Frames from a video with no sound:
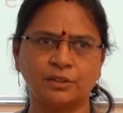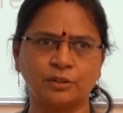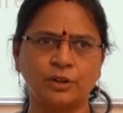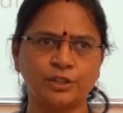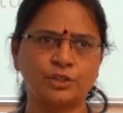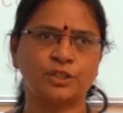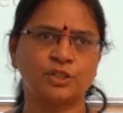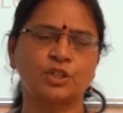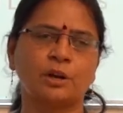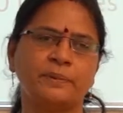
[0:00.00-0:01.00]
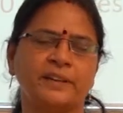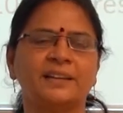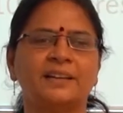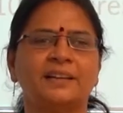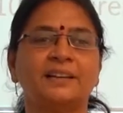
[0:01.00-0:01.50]
going to this topic,
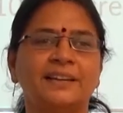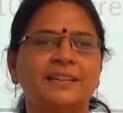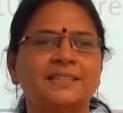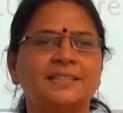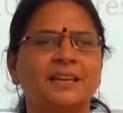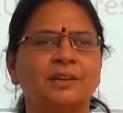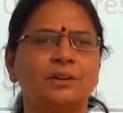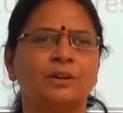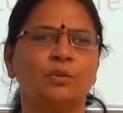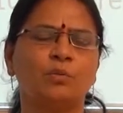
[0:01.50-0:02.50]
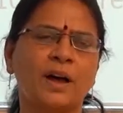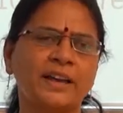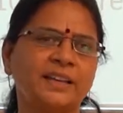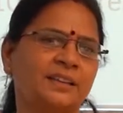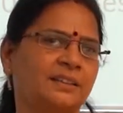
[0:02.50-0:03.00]
let us see why